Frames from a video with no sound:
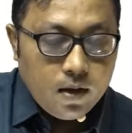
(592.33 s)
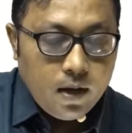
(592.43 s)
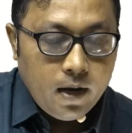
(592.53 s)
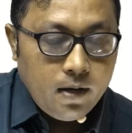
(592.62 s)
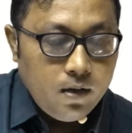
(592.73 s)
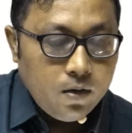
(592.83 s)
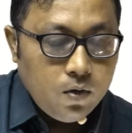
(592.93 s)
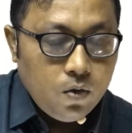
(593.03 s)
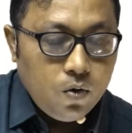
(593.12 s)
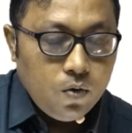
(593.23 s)
and
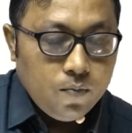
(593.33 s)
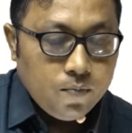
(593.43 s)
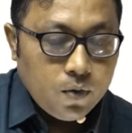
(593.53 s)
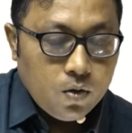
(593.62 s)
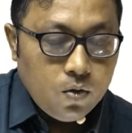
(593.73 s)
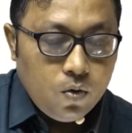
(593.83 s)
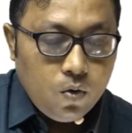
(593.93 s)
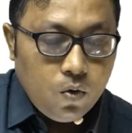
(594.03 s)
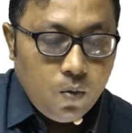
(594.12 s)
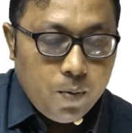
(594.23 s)

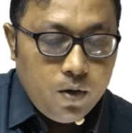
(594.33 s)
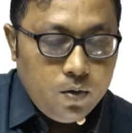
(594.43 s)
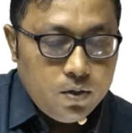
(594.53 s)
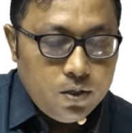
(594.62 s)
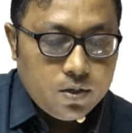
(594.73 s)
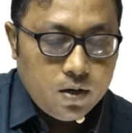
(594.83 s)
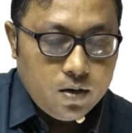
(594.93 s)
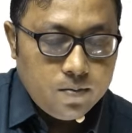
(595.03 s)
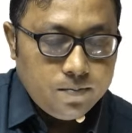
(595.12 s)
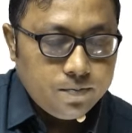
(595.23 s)
opioid use disorder.
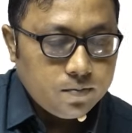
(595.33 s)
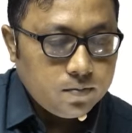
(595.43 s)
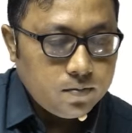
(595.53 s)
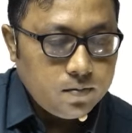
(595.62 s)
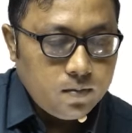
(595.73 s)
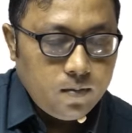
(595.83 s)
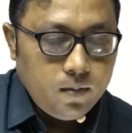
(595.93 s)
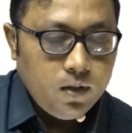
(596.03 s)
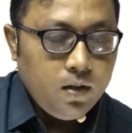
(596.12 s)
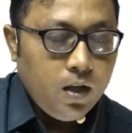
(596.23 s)

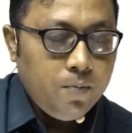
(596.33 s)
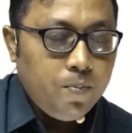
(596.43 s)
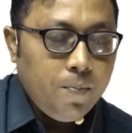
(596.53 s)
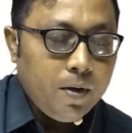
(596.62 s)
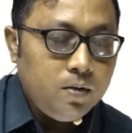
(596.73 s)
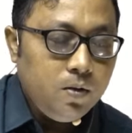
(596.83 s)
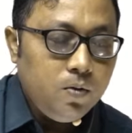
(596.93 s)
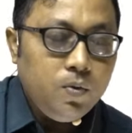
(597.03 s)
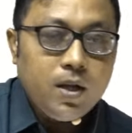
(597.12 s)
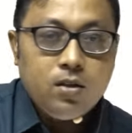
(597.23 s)
And propranolol
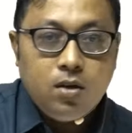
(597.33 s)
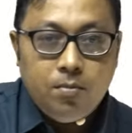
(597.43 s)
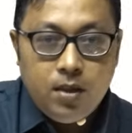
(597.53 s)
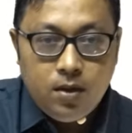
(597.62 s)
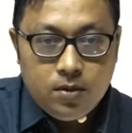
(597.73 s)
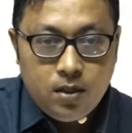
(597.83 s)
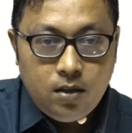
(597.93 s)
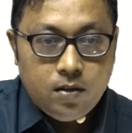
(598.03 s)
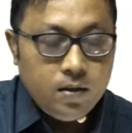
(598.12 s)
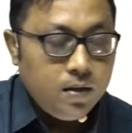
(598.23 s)
we can commonly use in
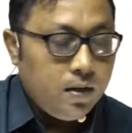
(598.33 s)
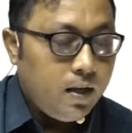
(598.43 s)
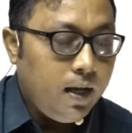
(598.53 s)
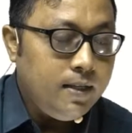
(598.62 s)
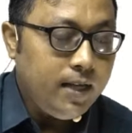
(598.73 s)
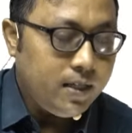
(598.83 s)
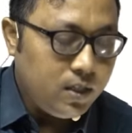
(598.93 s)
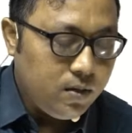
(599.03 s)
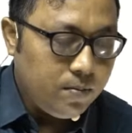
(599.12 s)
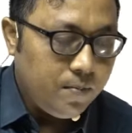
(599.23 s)
anxiety
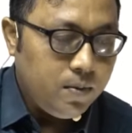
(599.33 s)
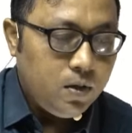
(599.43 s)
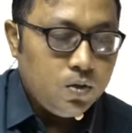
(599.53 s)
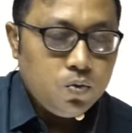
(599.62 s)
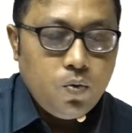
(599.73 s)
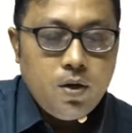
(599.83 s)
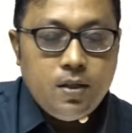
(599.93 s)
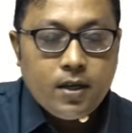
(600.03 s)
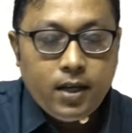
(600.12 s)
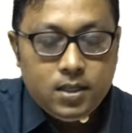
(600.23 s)
symptom. So in the
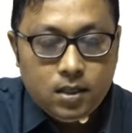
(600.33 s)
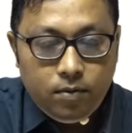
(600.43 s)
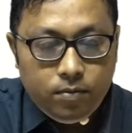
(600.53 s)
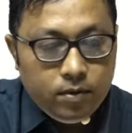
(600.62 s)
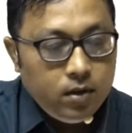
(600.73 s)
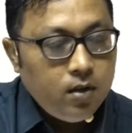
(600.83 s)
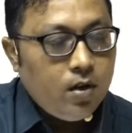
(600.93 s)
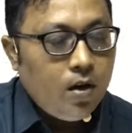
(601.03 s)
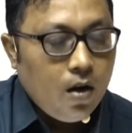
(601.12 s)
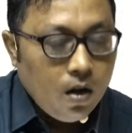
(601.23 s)
case of
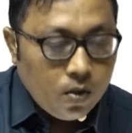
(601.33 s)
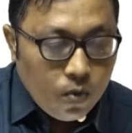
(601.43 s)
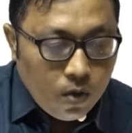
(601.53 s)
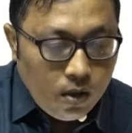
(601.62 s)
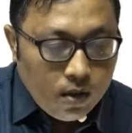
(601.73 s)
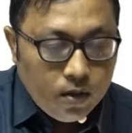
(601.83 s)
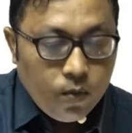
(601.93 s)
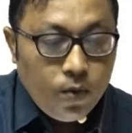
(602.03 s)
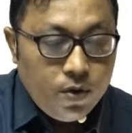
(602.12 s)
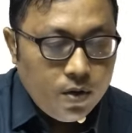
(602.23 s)
alcohol
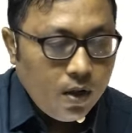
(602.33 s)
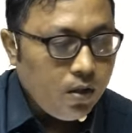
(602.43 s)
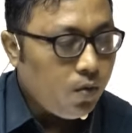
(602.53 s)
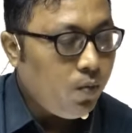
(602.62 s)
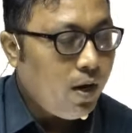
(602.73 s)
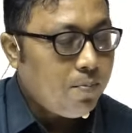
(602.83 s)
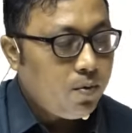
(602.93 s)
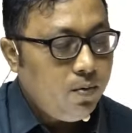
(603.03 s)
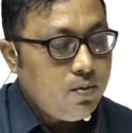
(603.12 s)
withdrawal, we have to use